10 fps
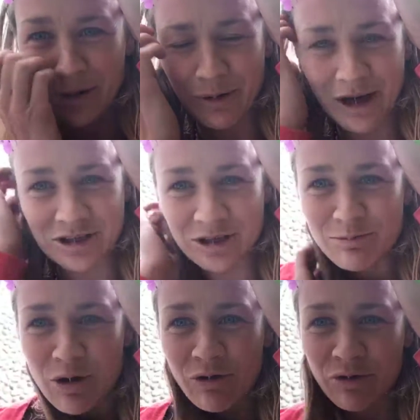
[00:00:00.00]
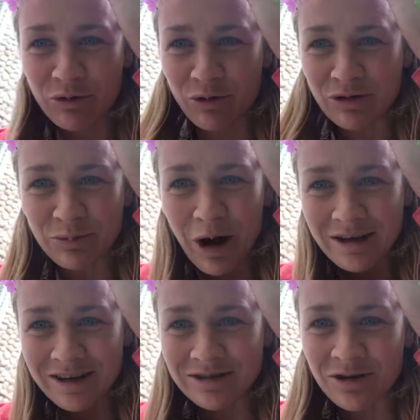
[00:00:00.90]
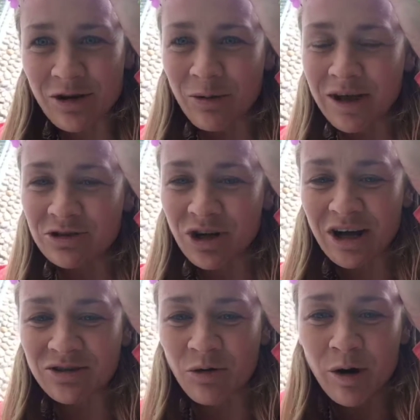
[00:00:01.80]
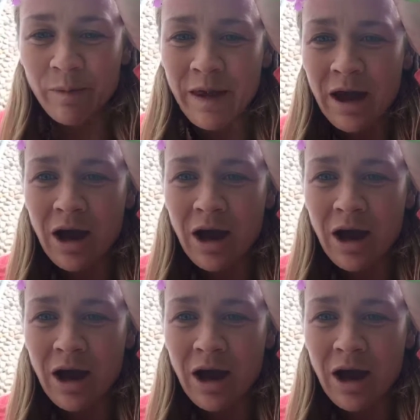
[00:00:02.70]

people actually move through this process so that we can transform